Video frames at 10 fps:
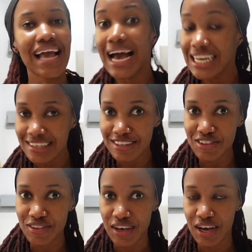I listened
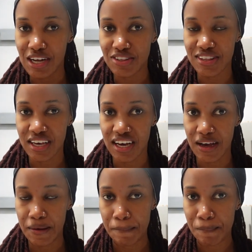to the, to
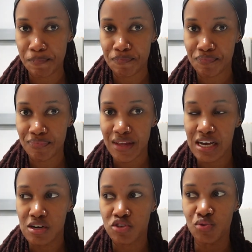the,
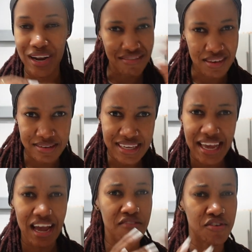to whatever they were
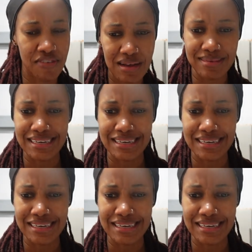saying, Afro vibes,